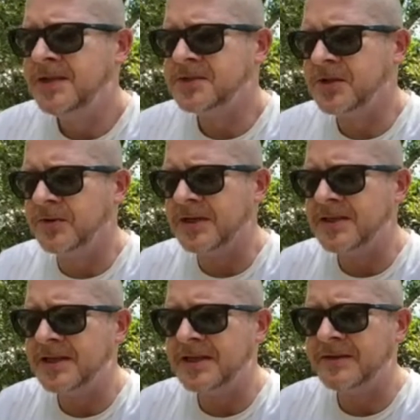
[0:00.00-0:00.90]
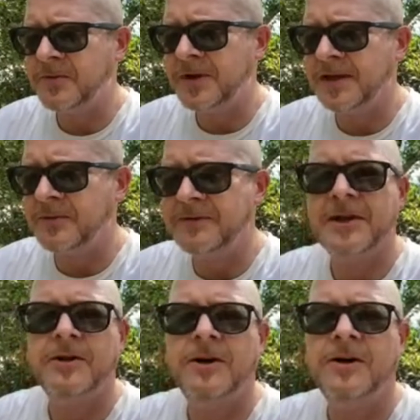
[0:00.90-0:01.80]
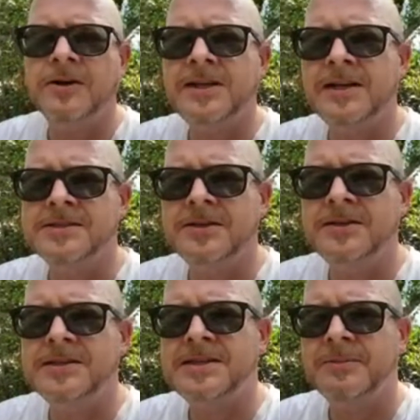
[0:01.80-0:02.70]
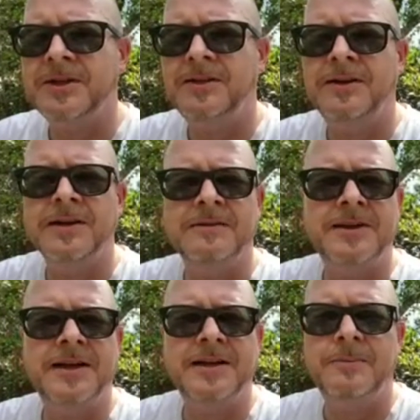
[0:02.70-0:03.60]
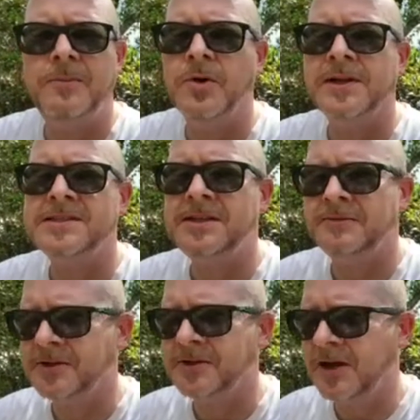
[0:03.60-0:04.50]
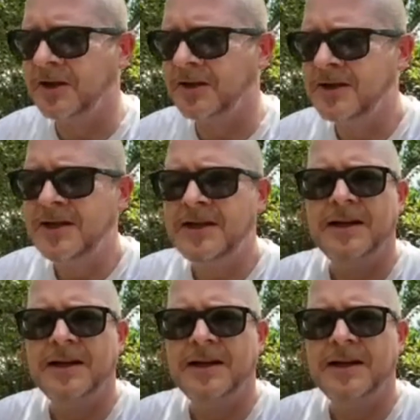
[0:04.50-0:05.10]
So in that giveaway, we've got all kinds of goodies coming along. I've got a Morgan Silver Dollar.